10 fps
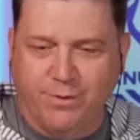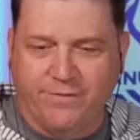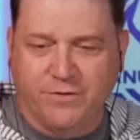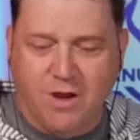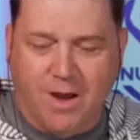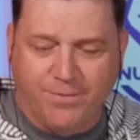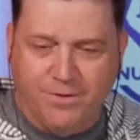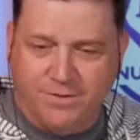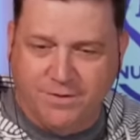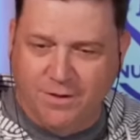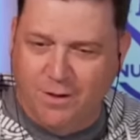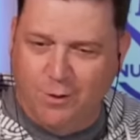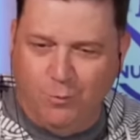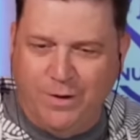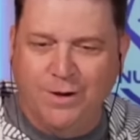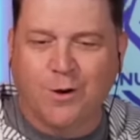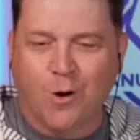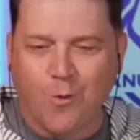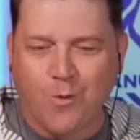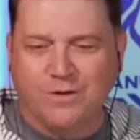right off the top that we
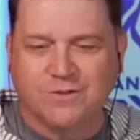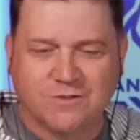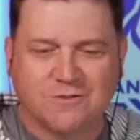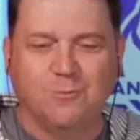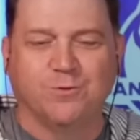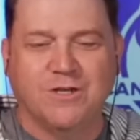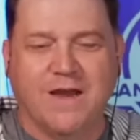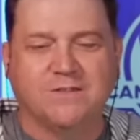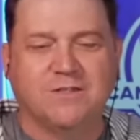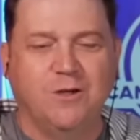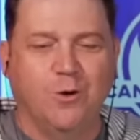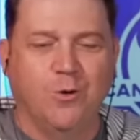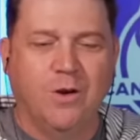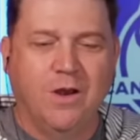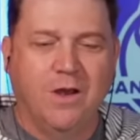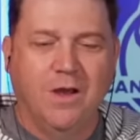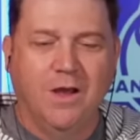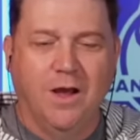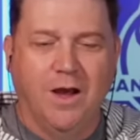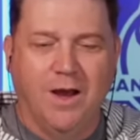encouraged super chats here.
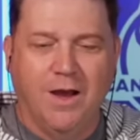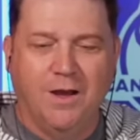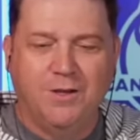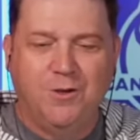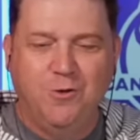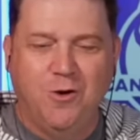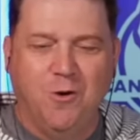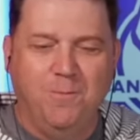Hugo